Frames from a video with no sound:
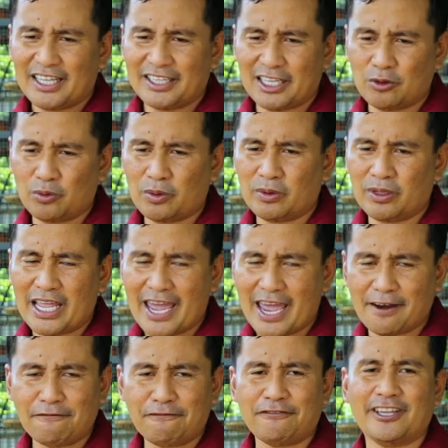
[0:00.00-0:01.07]
and then we will
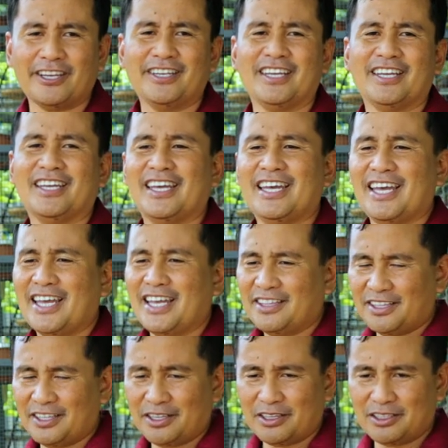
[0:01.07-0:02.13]
hand feed
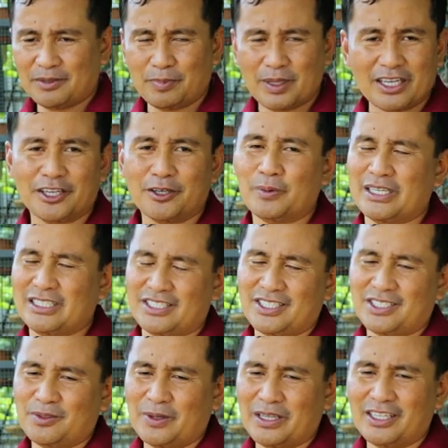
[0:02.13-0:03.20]
the bigger
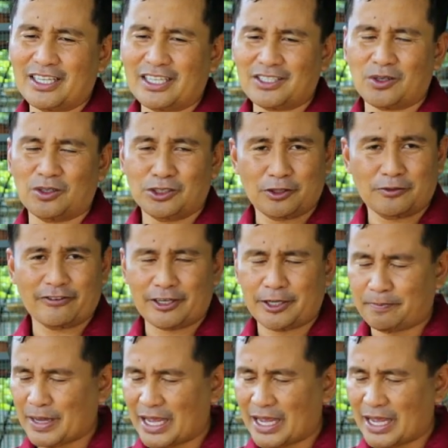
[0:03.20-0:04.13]
ones. Well, that's also very